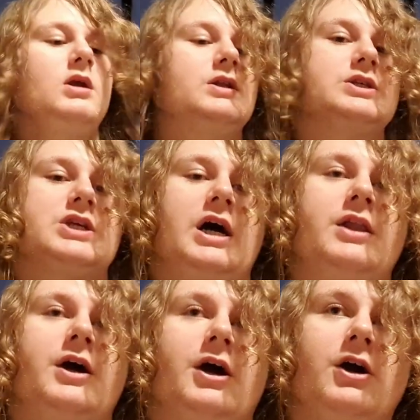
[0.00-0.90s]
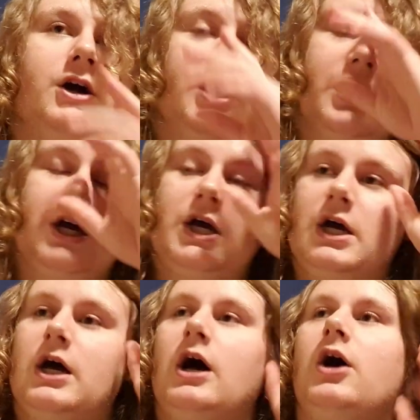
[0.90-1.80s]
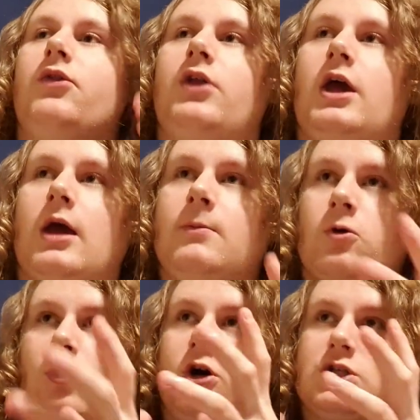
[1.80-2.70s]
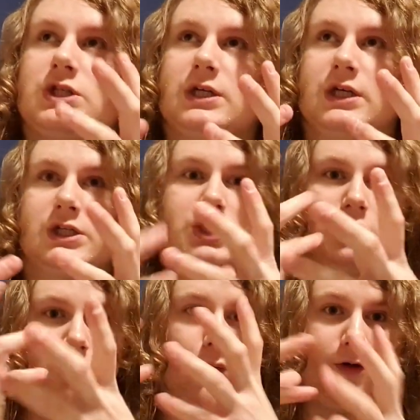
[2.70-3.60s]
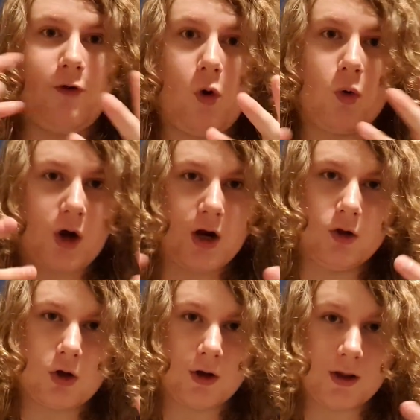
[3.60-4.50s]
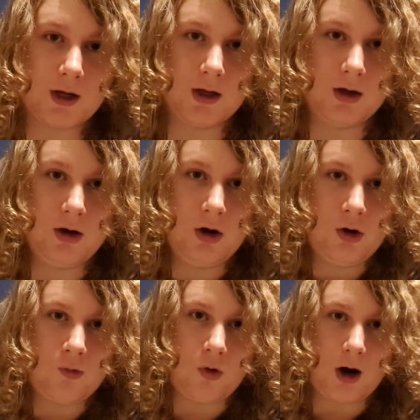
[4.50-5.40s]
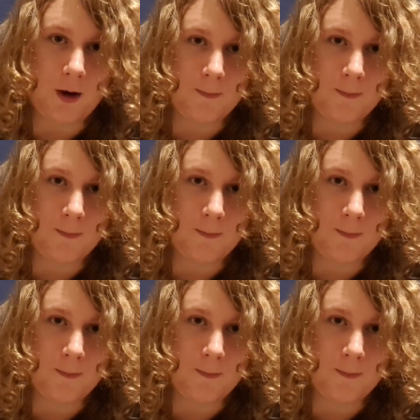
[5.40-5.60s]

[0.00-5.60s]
there, and they came across this UFO kind of looking thing, right?